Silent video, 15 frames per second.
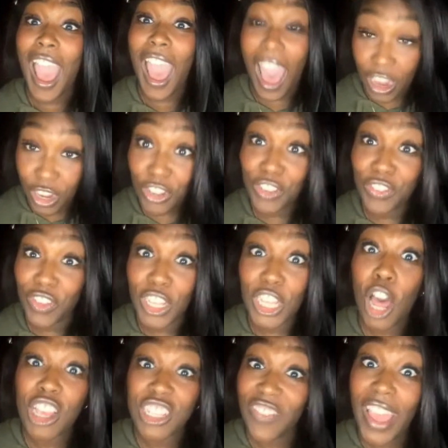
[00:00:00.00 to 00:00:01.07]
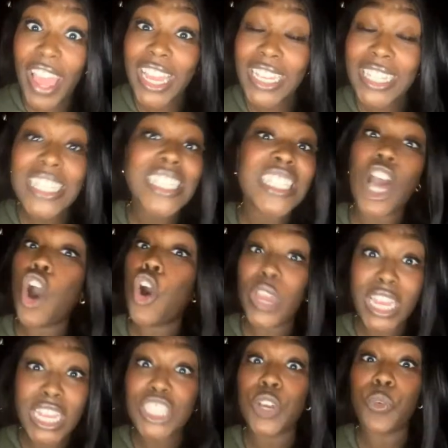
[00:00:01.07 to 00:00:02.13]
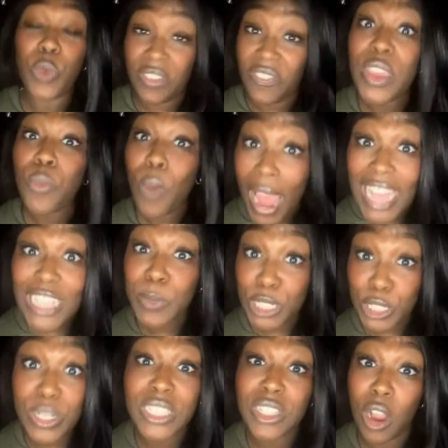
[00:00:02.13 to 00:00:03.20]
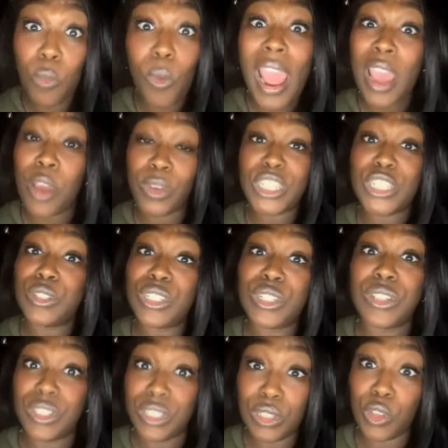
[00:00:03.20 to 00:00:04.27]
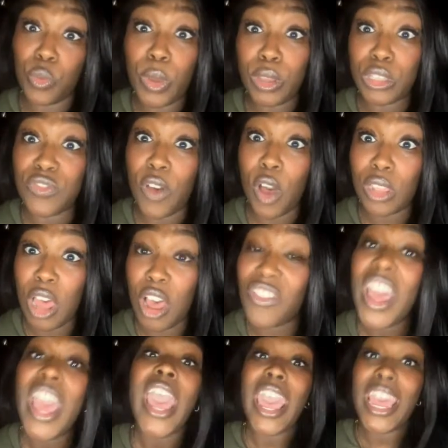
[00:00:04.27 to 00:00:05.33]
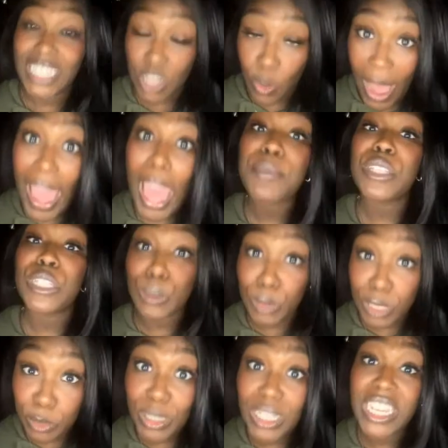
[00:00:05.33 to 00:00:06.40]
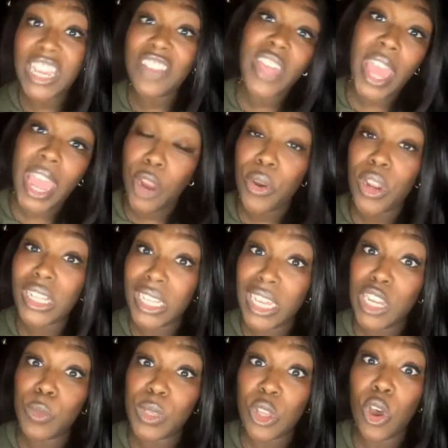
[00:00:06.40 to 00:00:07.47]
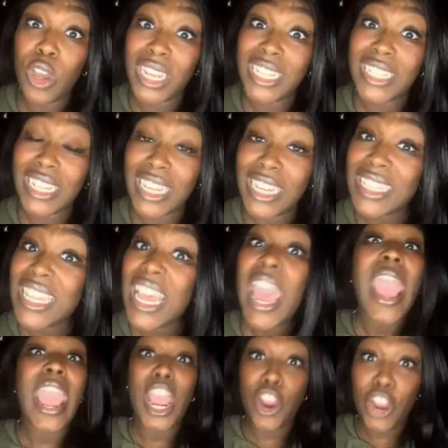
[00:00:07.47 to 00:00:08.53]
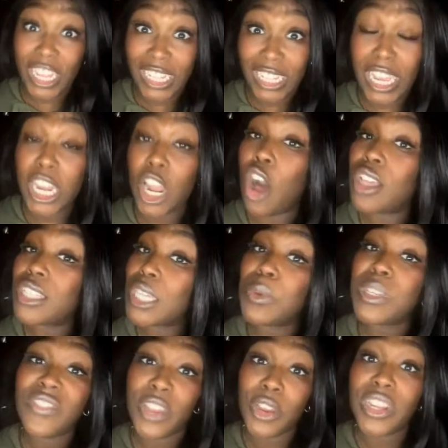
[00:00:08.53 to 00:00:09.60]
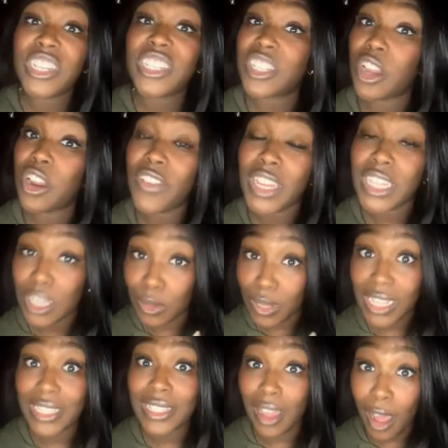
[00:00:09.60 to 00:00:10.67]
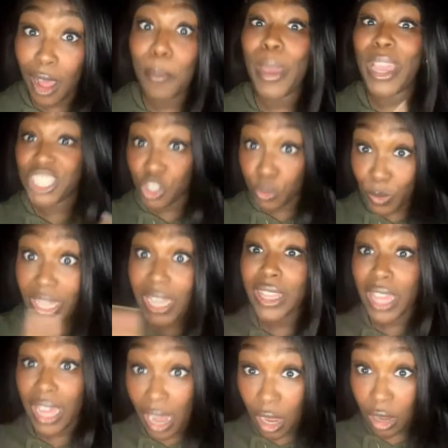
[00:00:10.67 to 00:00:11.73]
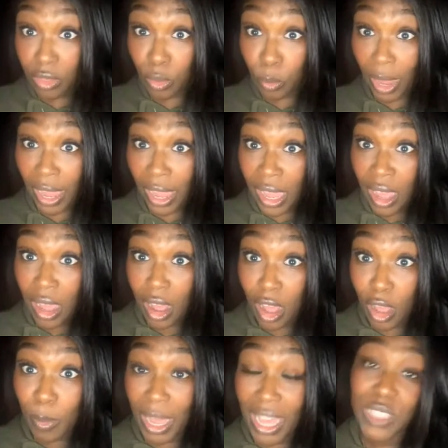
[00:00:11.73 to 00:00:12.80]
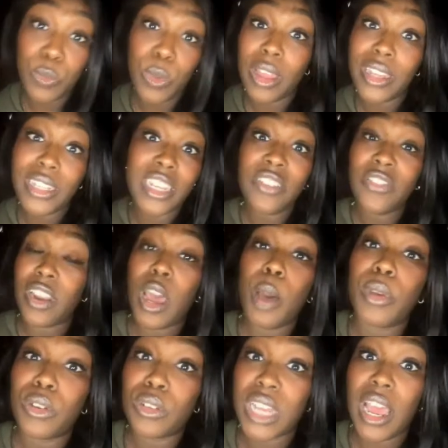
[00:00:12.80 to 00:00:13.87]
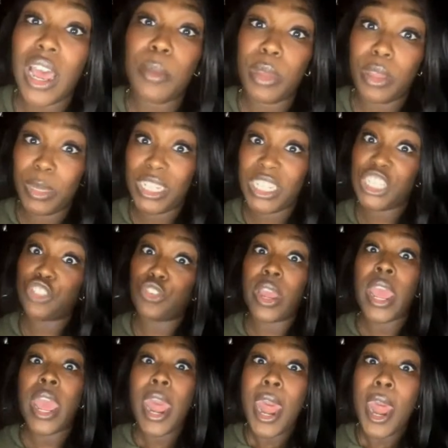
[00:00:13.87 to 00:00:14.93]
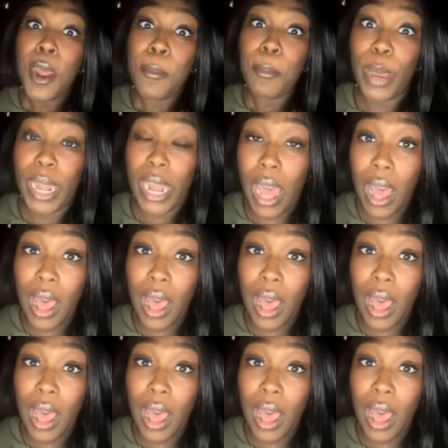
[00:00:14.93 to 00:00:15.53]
Out of Las Vegas. So if he rides with you, he's gonna ride with you till the wheels fall off. And so I absolutely believe that Aaron Glenn was on his list. Aaron Glenn also is very deserving. So let's make sure we get that out of the way as well. He did a phenomenal job in Detroit. But